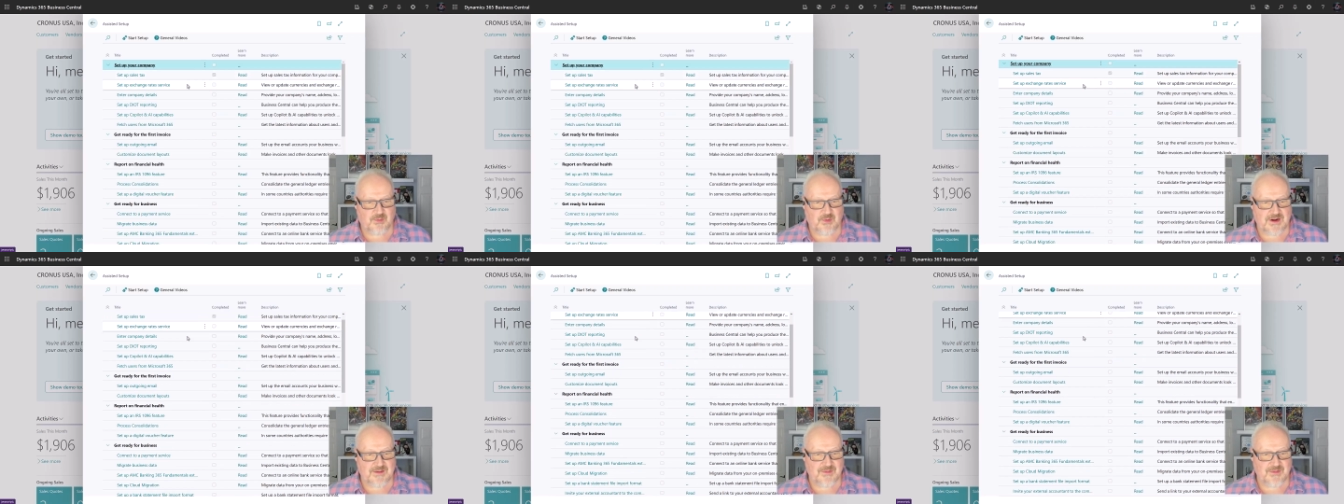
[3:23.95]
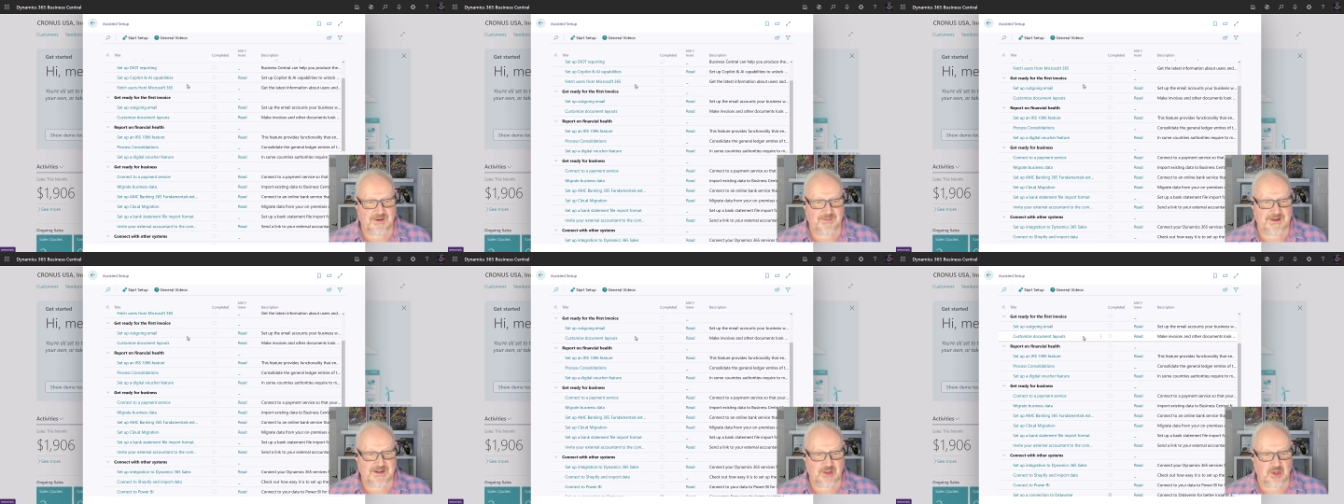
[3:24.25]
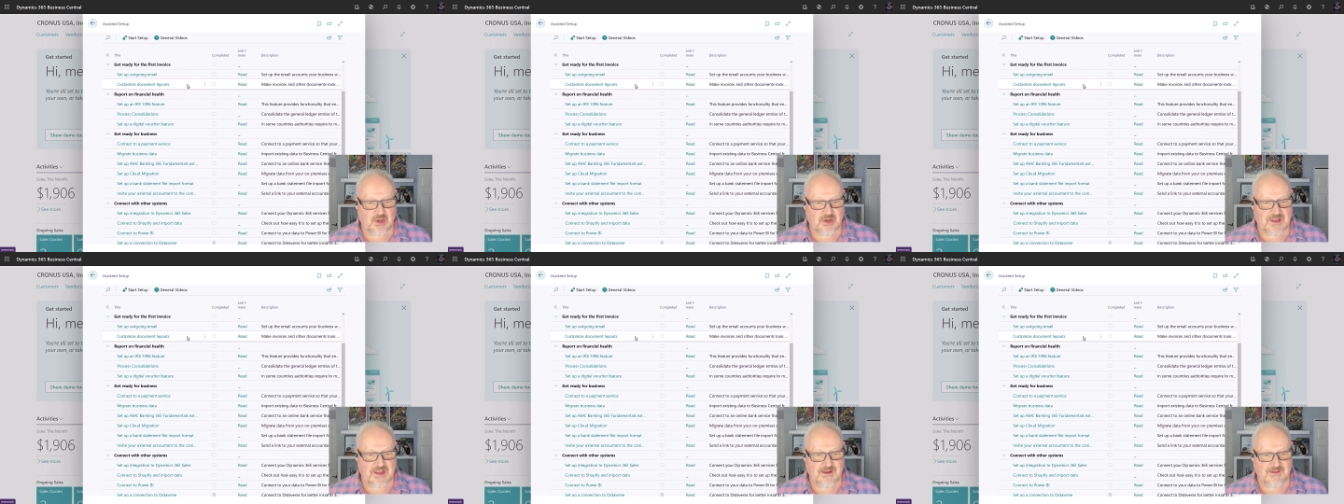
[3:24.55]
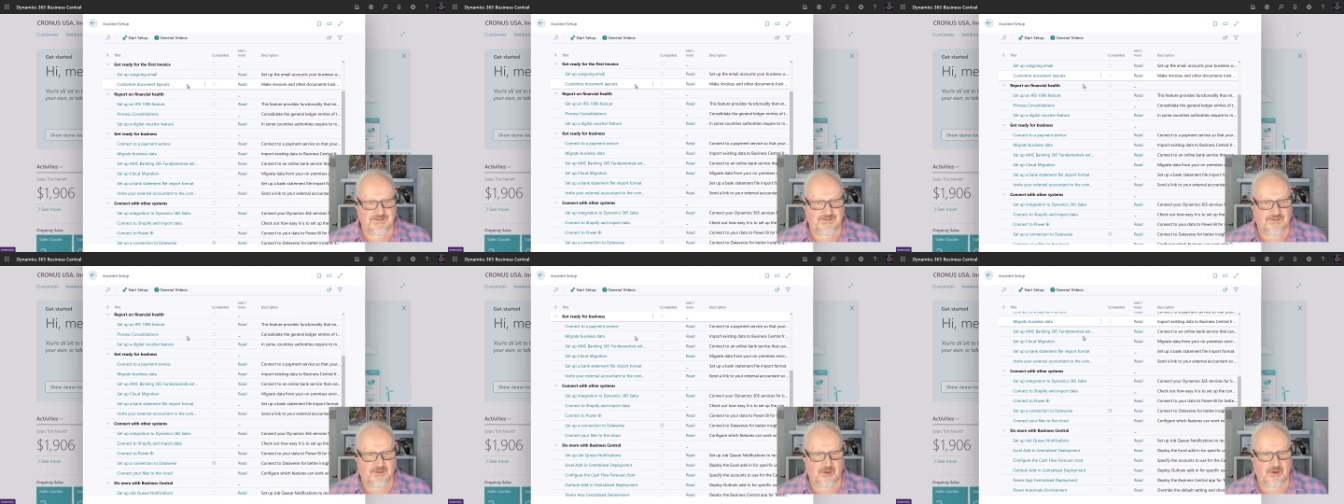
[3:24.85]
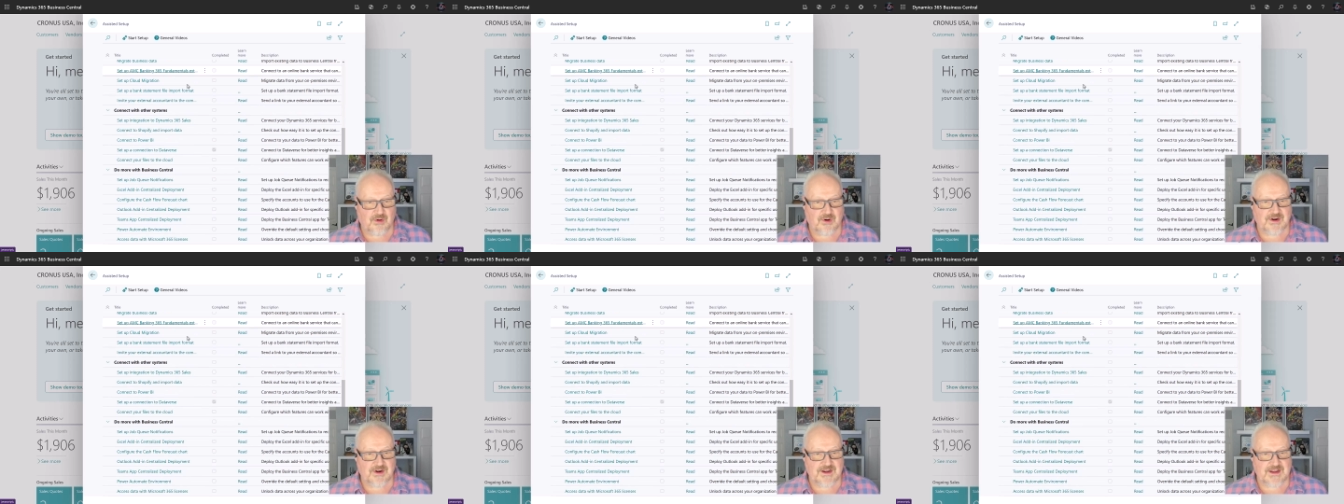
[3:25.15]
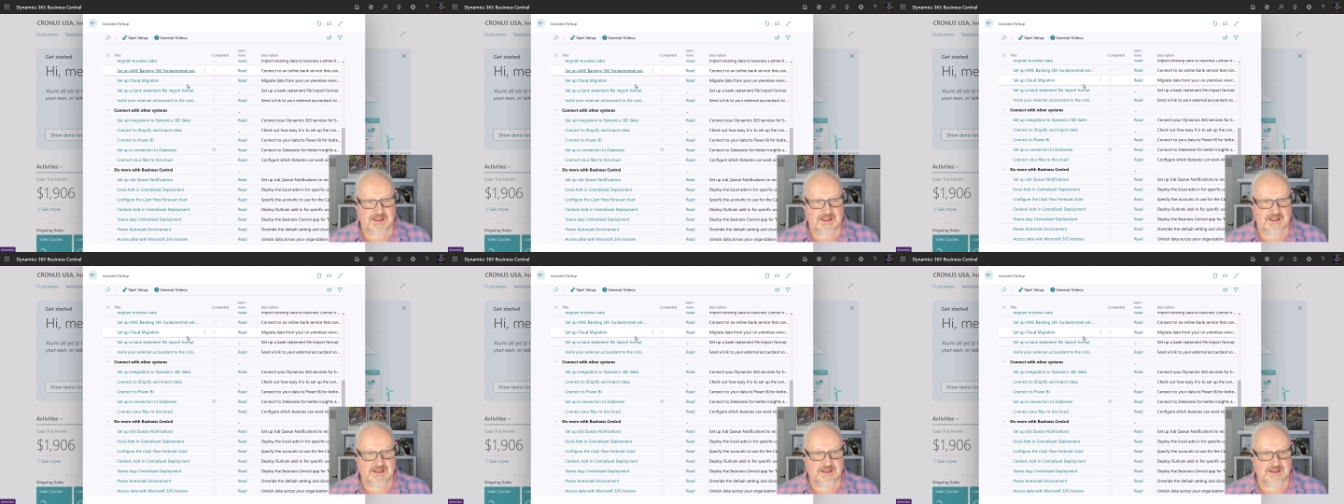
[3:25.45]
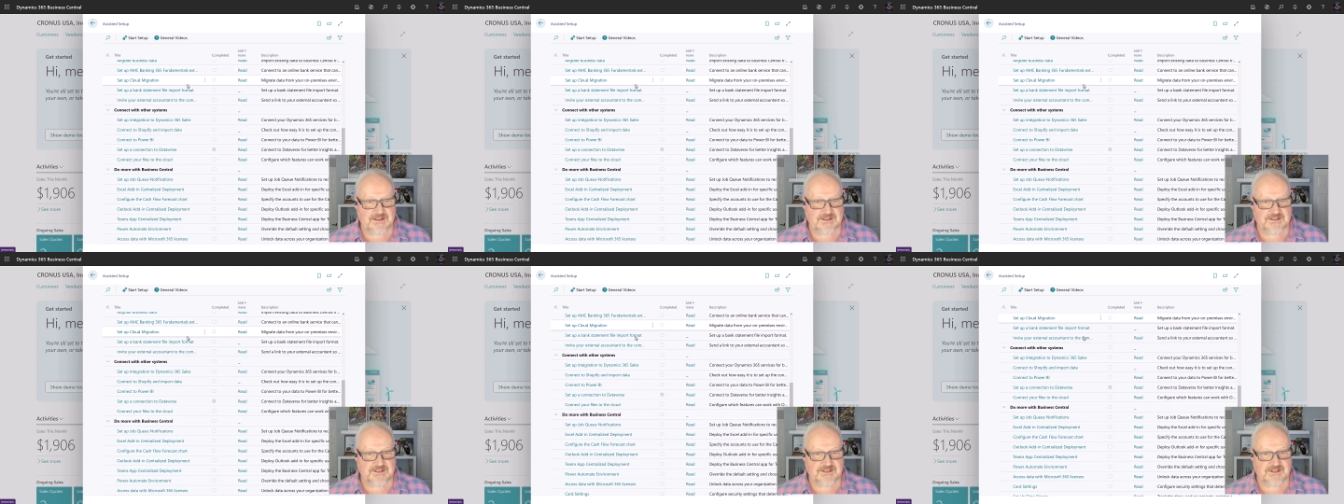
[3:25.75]
What I'm going to be looking for
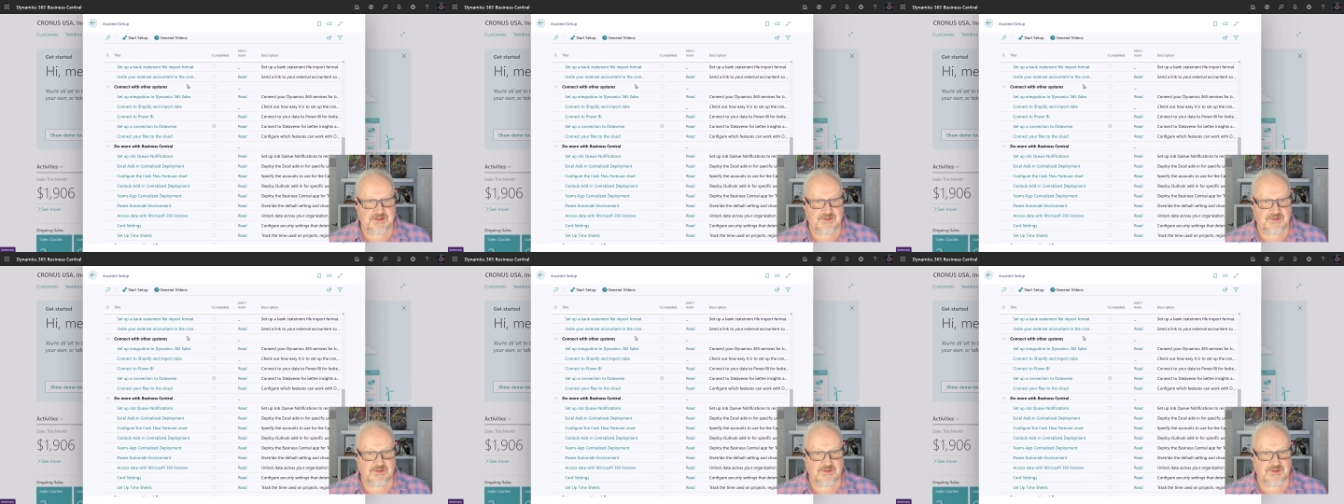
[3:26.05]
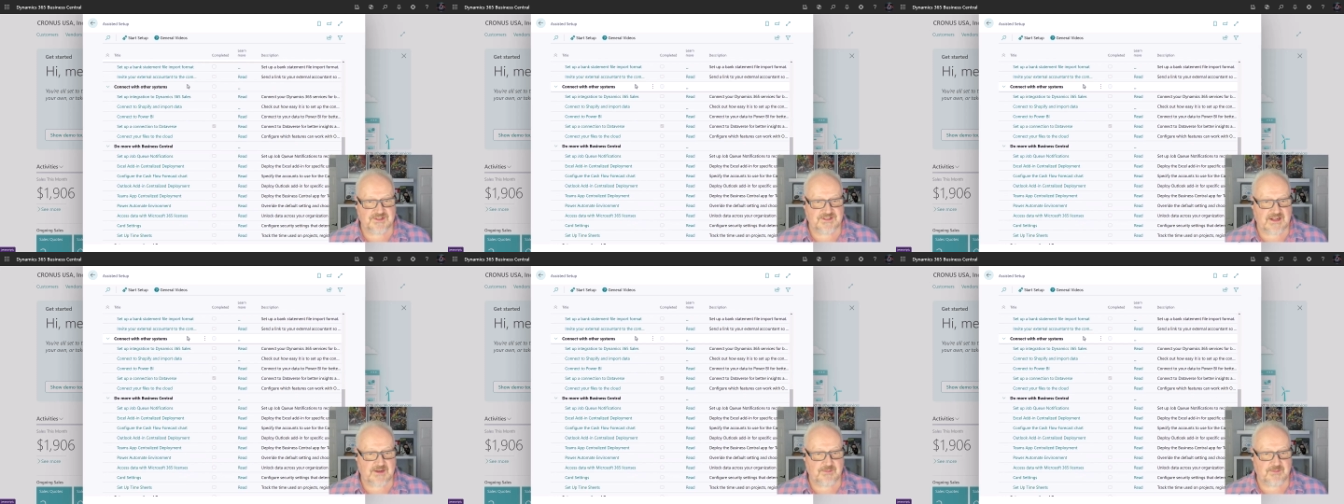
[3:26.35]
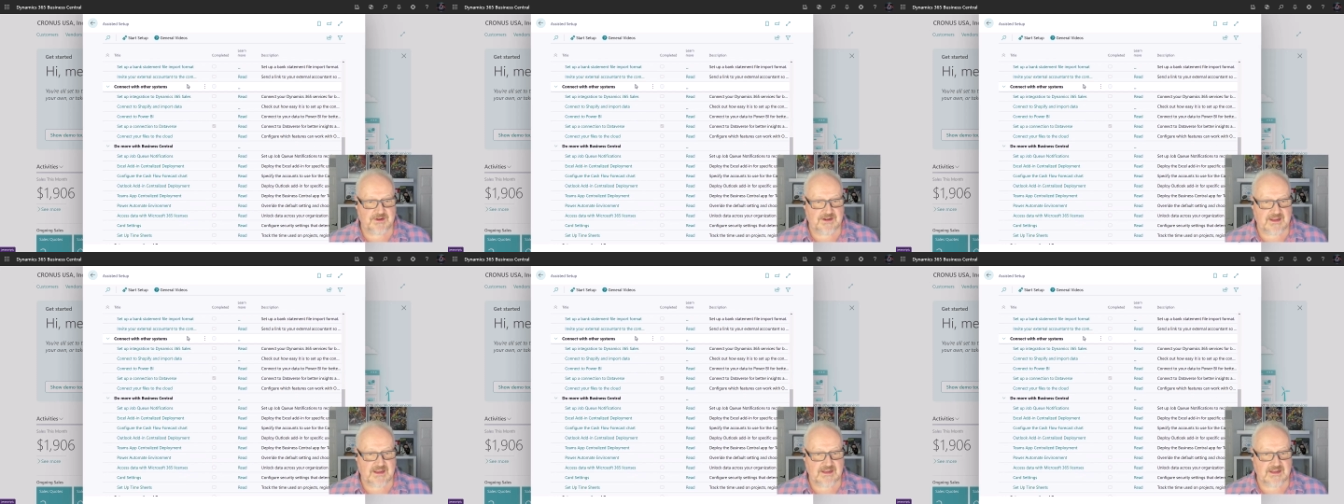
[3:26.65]
is to set up an